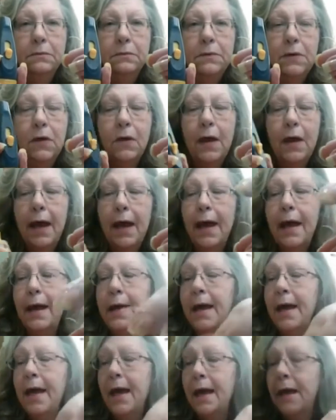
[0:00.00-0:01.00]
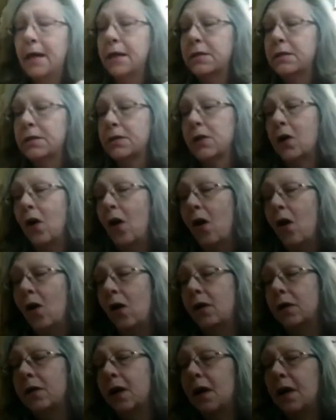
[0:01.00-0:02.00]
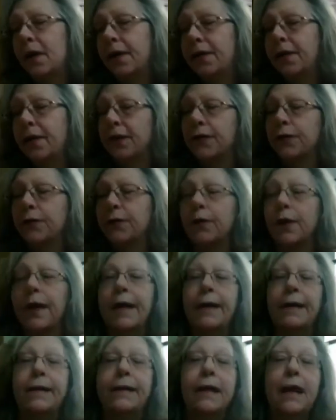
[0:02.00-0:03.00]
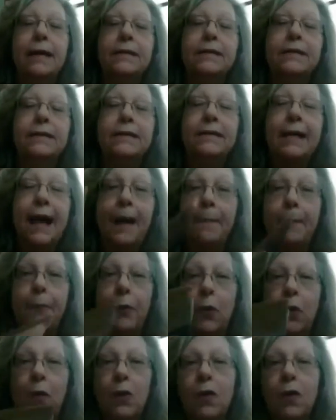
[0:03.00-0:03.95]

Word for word: Okay, and it's called the Thread Zapper